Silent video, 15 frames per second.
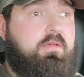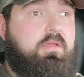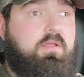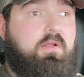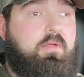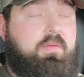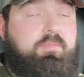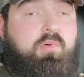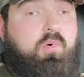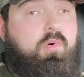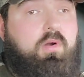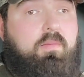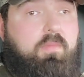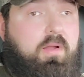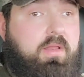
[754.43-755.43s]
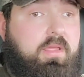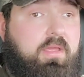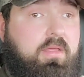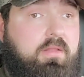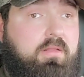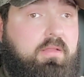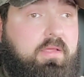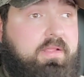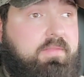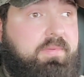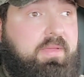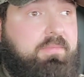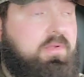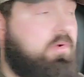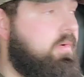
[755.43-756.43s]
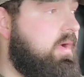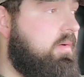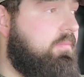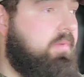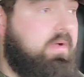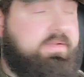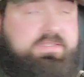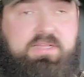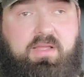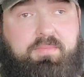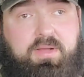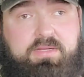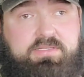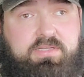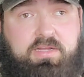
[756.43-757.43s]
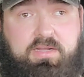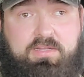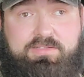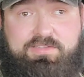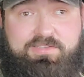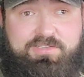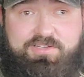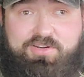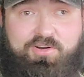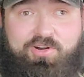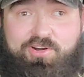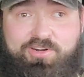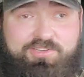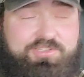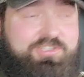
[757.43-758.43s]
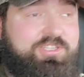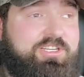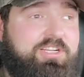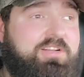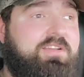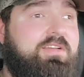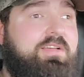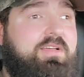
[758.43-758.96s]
you know, like pouring money in, like to be able to go out and buy side-by-sides and cars and shit.